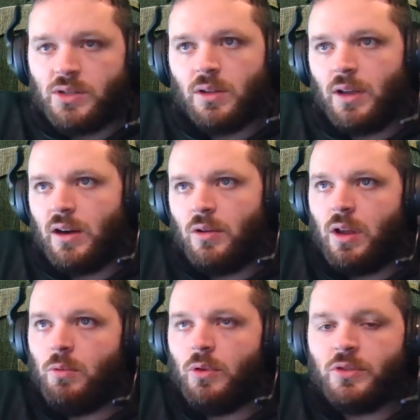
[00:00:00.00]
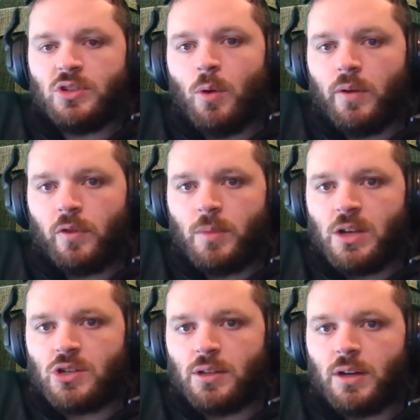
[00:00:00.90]
So you look and go, okay, well, there's no
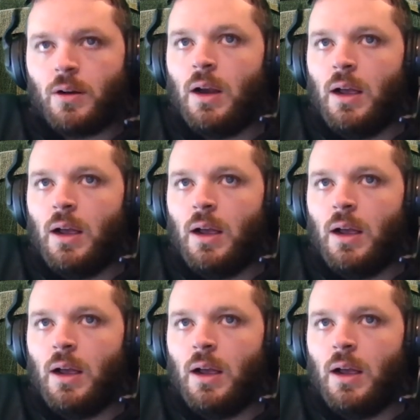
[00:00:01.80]
information there.